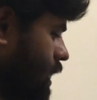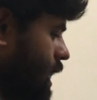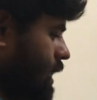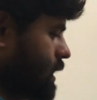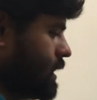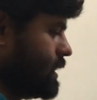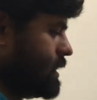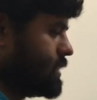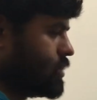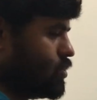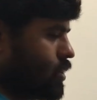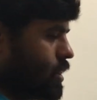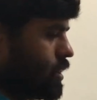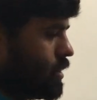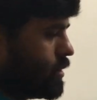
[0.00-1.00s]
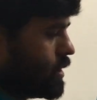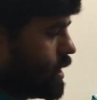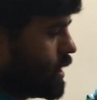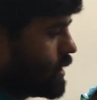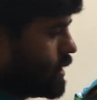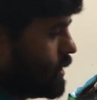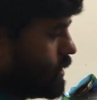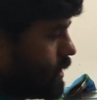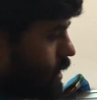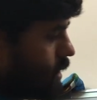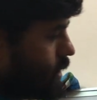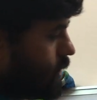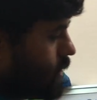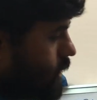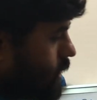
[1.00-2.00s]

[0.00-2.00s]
card in each suite 13, 13,